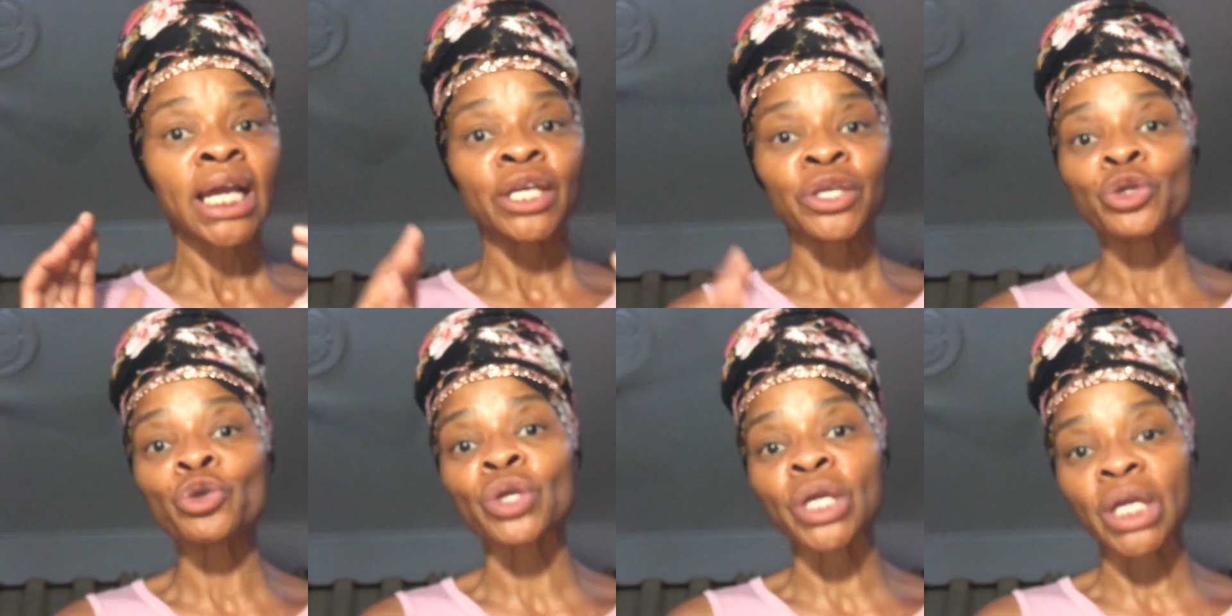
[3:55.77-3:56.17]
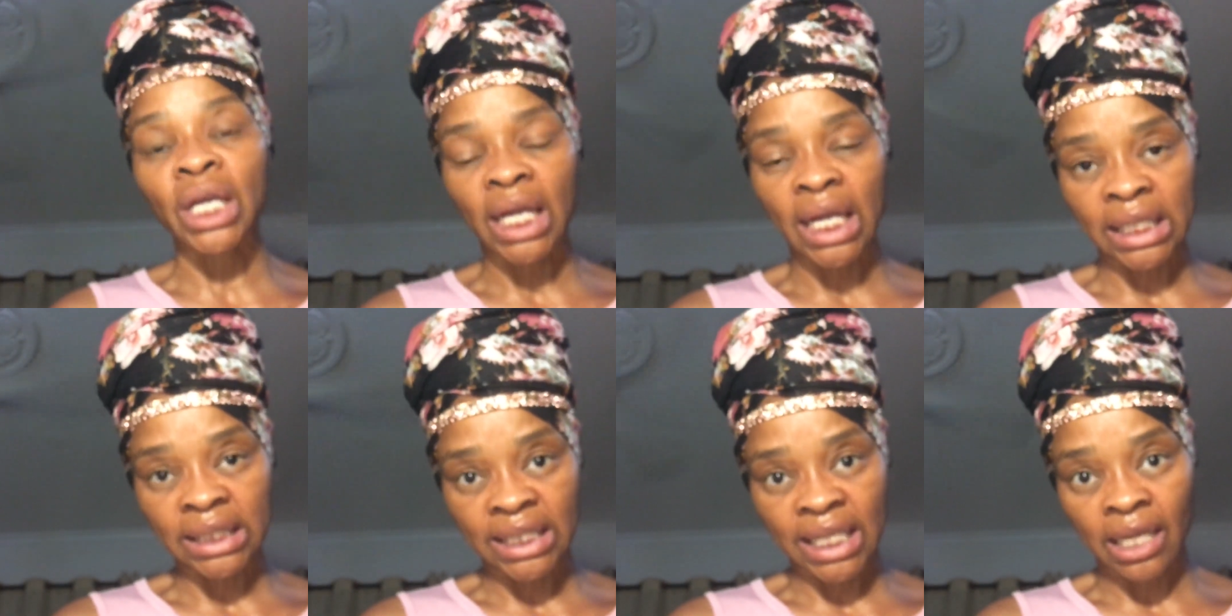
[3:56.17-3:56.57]
you can
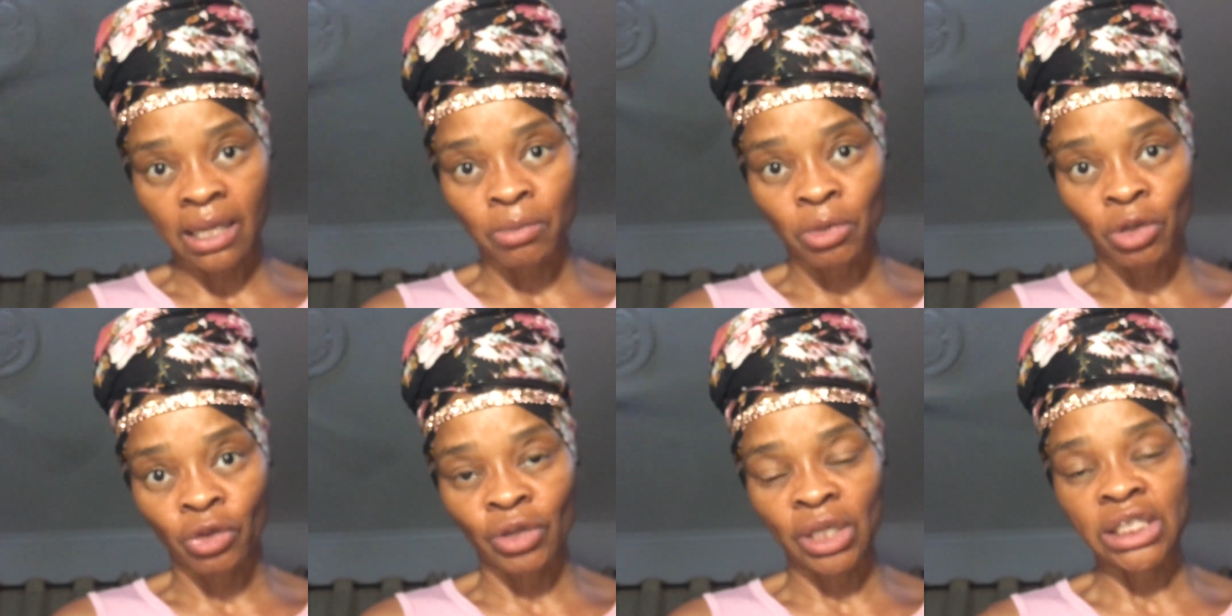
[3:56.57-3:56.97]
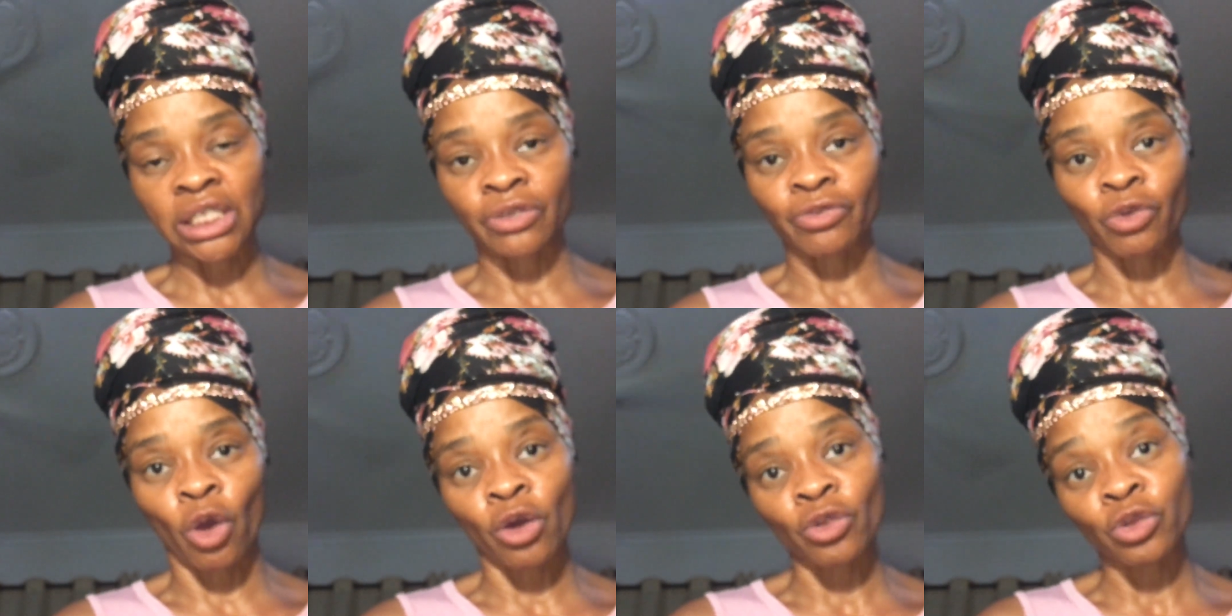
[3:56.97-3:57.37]
contact immigration
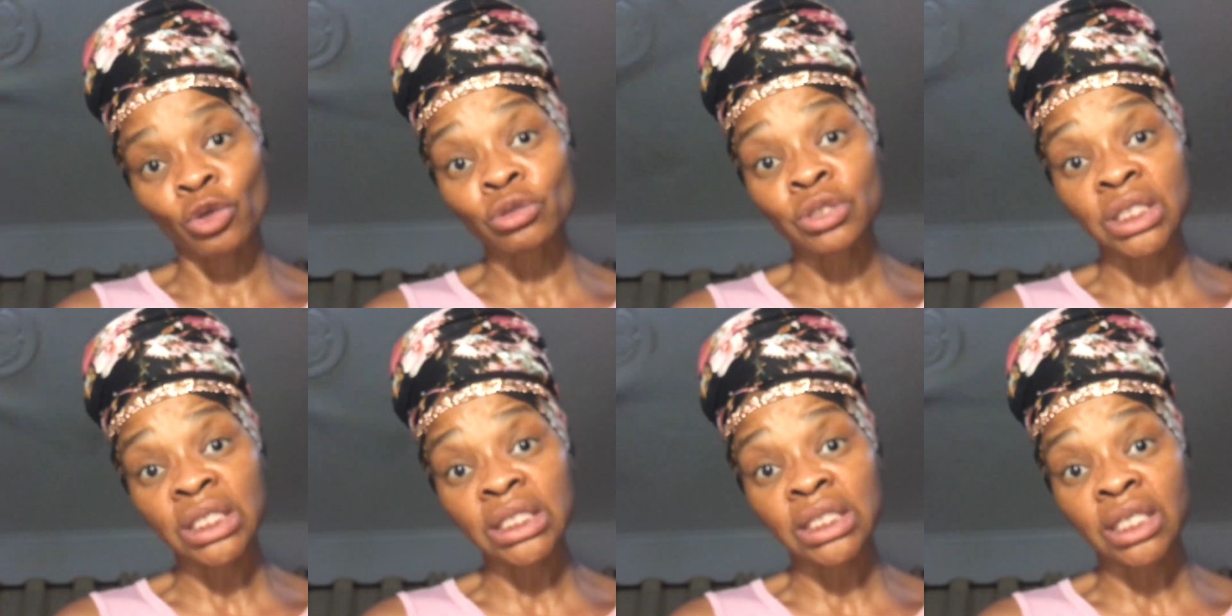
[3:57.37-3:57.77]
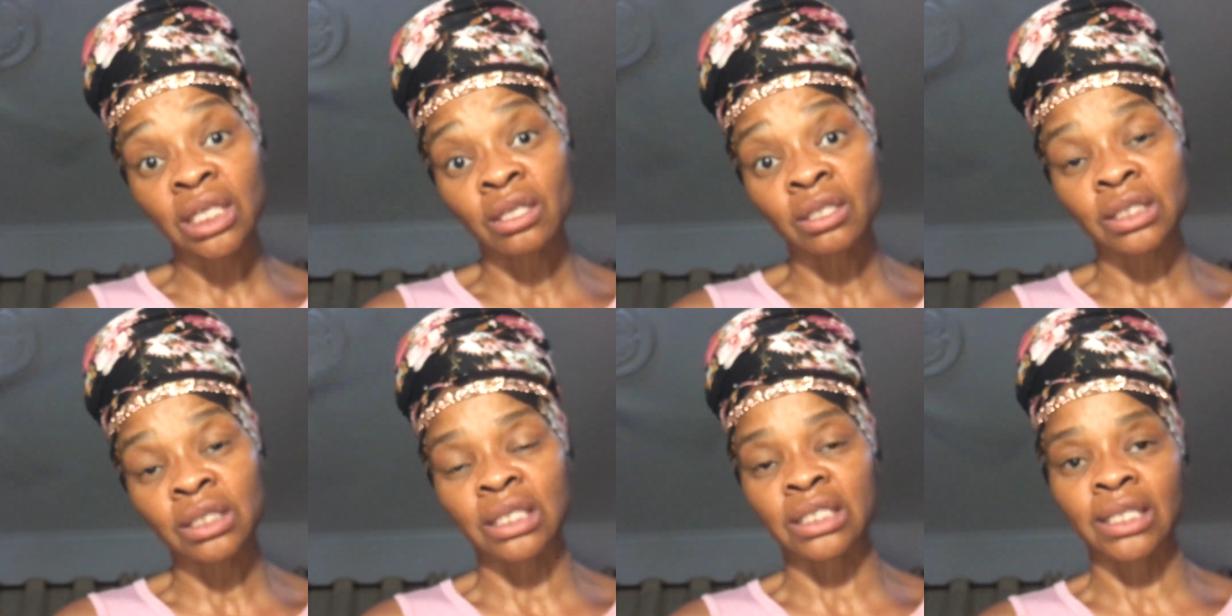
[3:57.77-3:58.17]
for all those
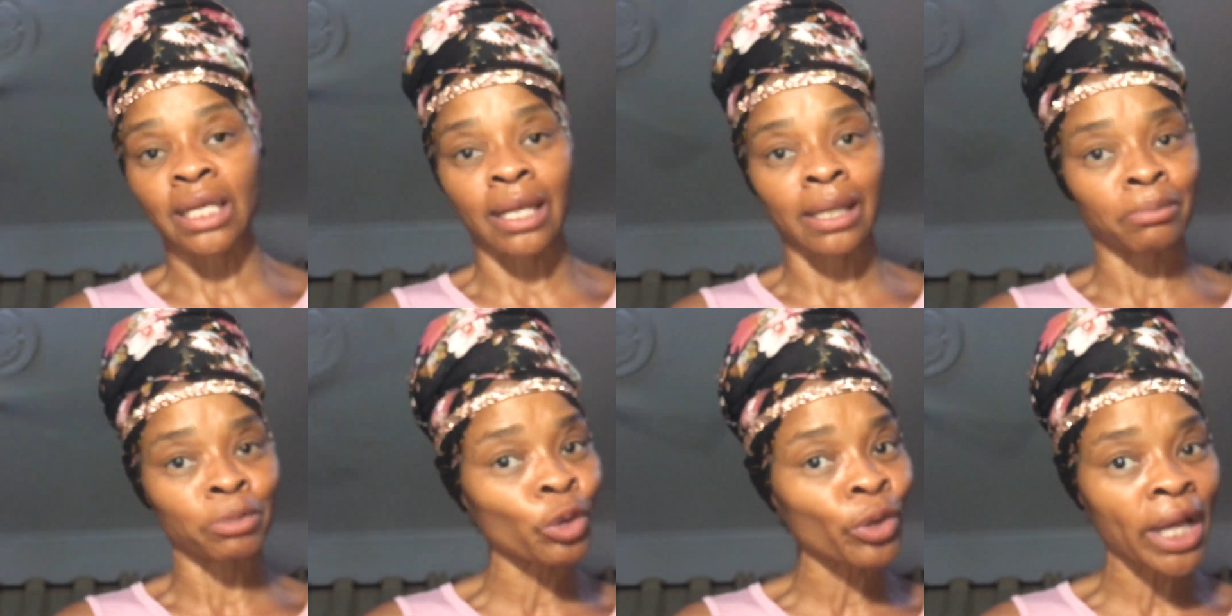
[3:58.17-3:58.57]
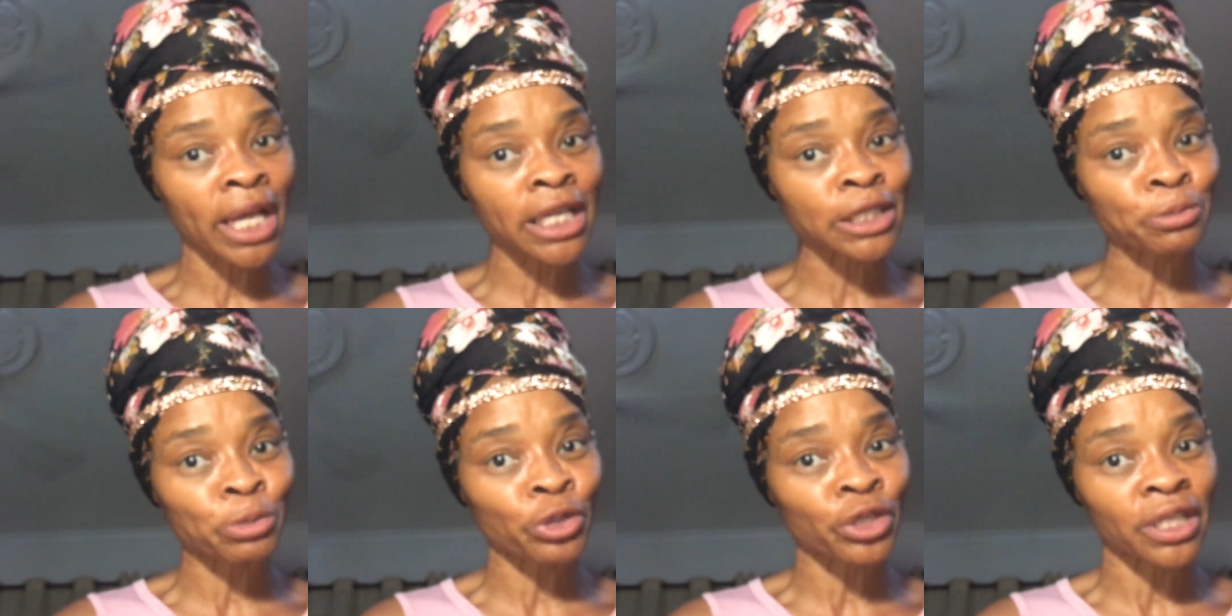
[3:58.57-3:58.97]
details, because I am no
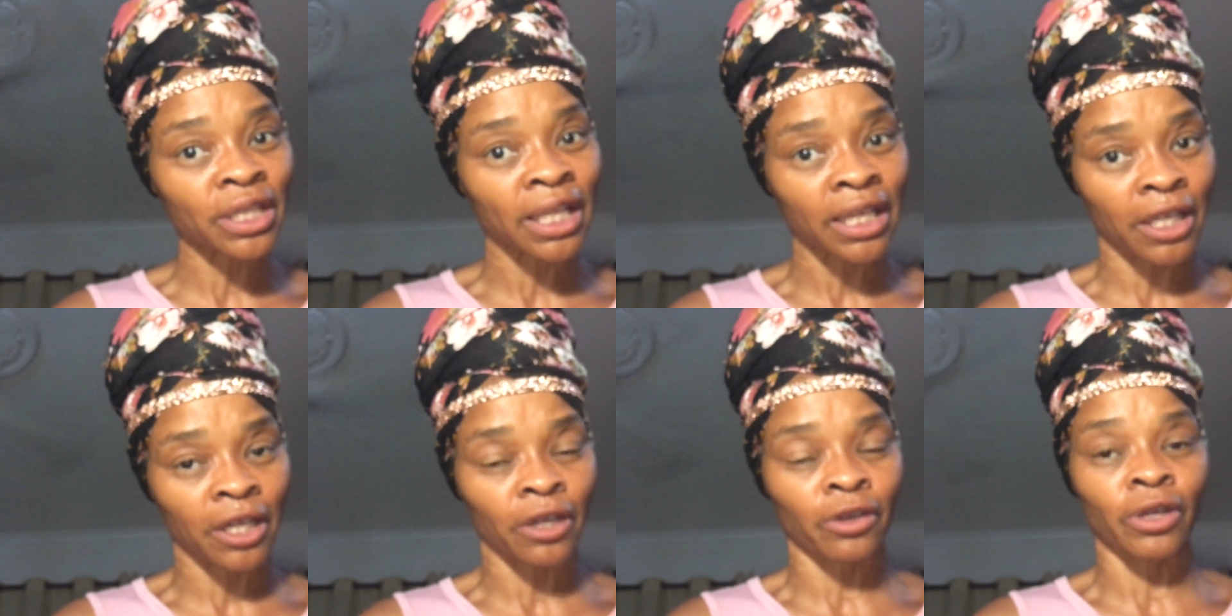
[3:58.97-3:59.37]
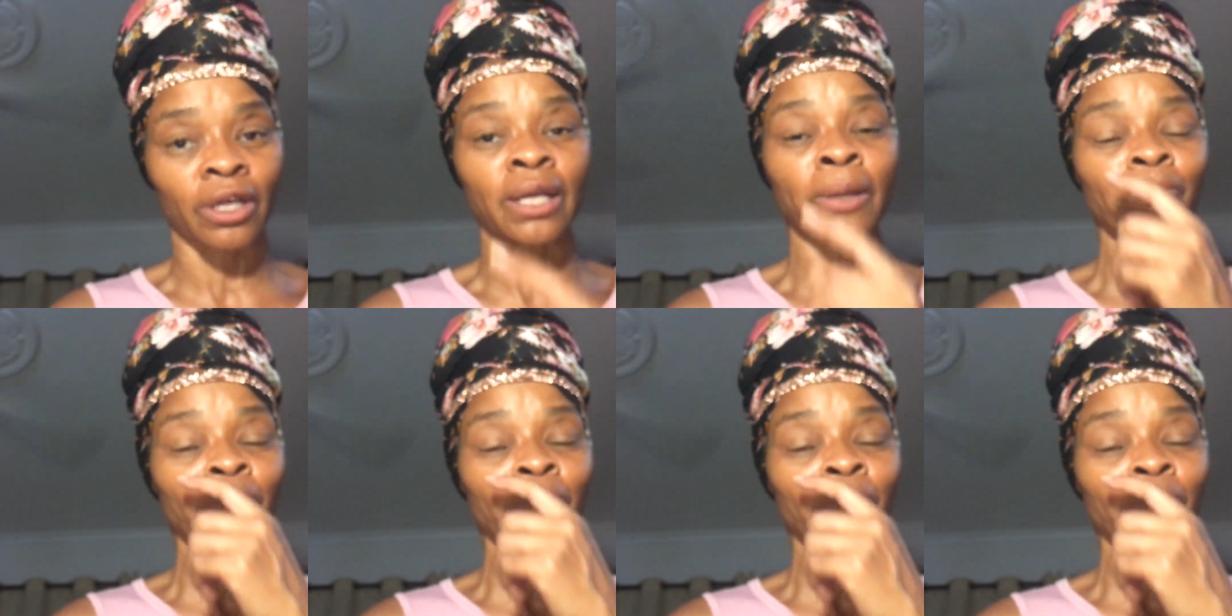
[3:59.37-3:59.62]
expert in that area.